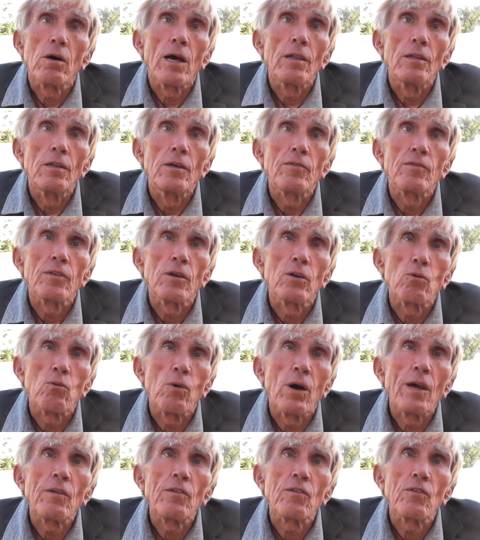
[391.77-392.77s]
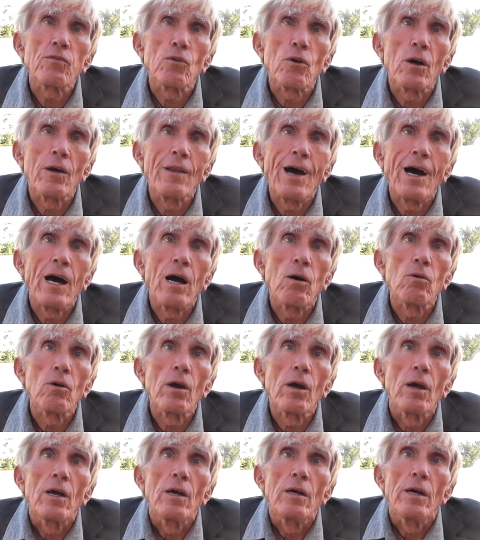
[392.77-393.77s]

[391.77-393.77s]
I lifted weights for an hour,